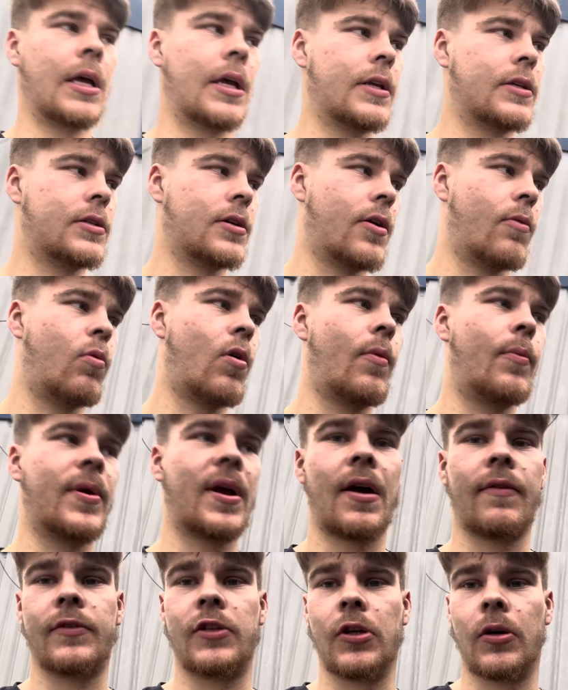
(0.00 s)
So what we
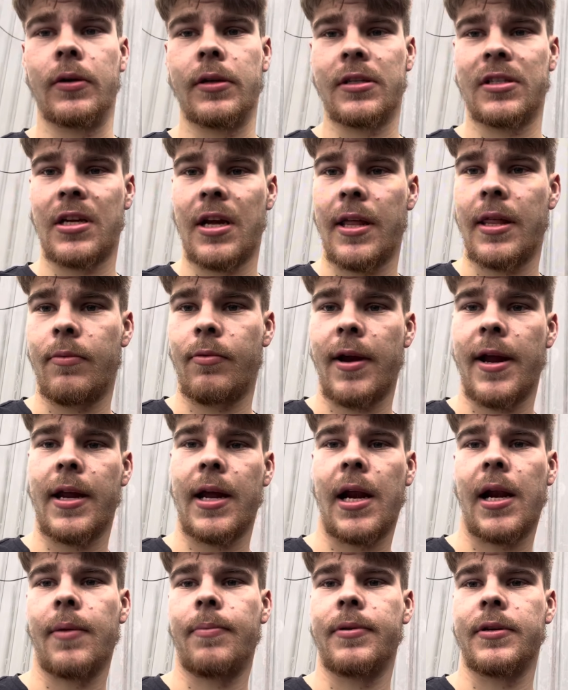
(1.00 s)
have done is take the brake
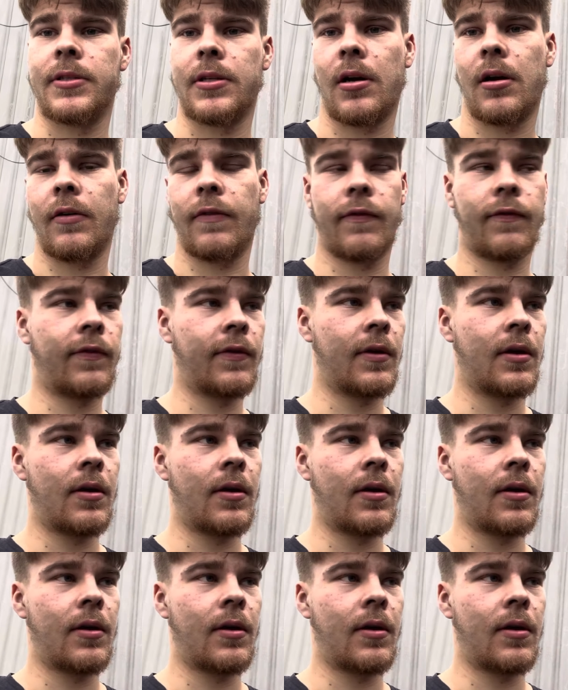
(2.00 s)
calipers off,